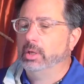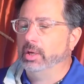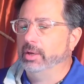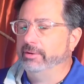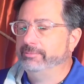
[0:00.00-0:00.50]

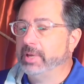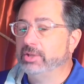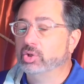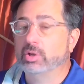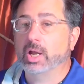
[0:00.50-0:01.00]
of
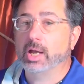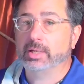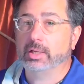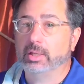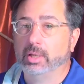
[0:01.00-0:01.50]

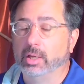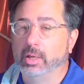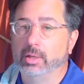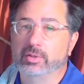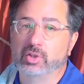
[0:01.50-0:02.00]
patriotic
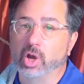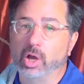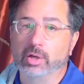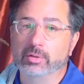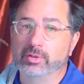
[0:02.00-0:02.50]

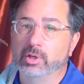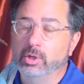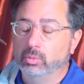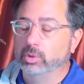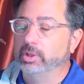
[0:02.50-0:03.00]
songs,
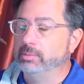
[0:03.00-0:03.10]
really